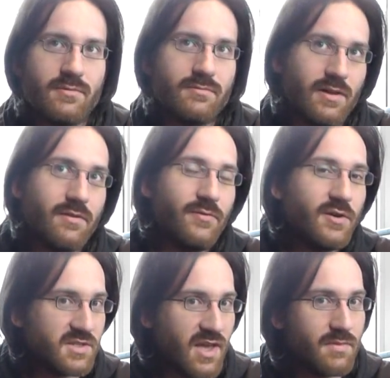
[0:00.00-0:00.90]
well, the
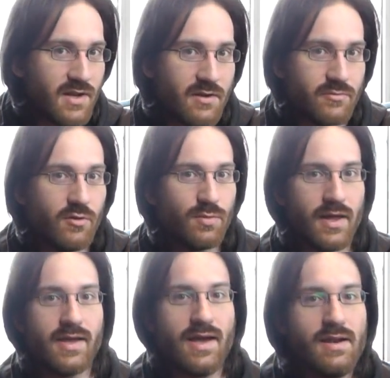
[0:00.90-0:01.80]
first game that had
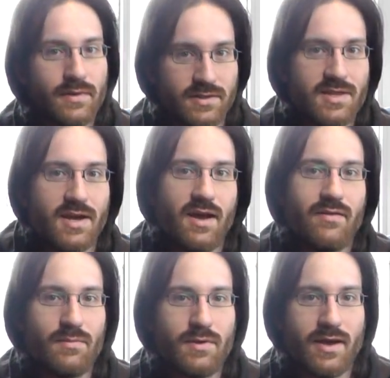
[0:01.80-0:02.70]
role-playing elements that I
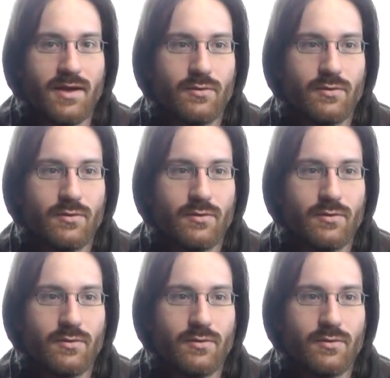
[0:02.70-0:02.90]
ever played,